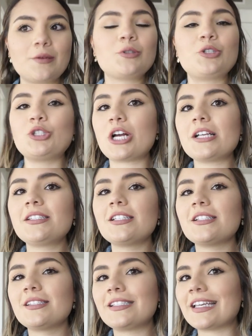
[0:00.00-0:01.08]
it was
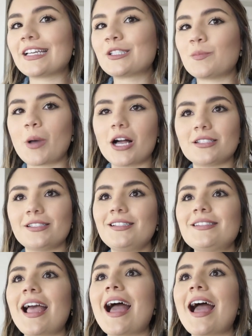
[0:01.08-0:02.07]
just 6 boxes.